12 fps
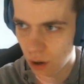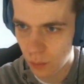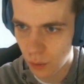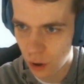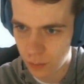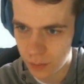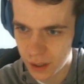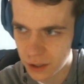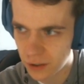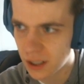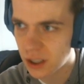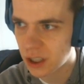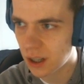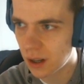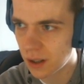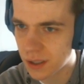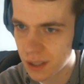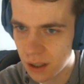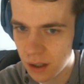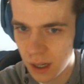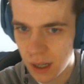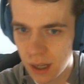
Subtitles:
a more mid-rangey hunter.